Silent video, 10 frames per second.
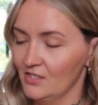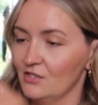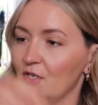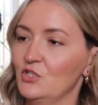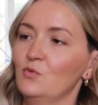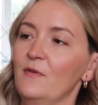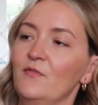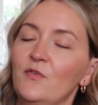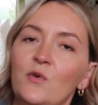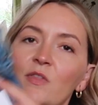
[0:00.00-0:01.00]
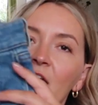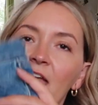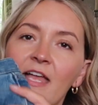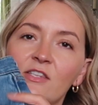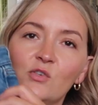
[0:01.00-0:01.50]
So I just went for
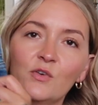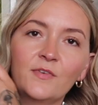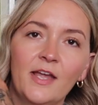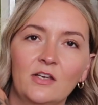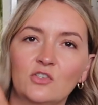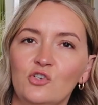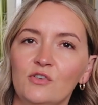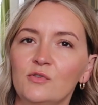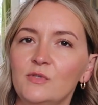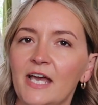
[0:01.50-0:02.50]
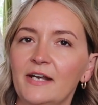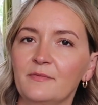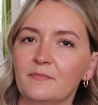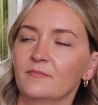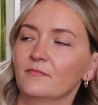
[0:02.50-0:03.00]
their sort of like true
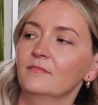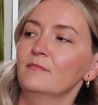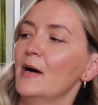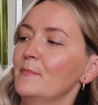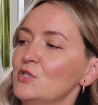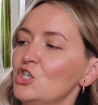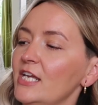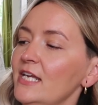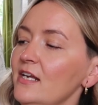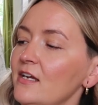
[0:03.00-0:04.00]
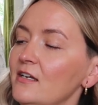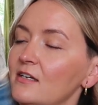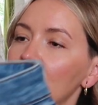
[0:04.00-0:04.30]
denim mum jean.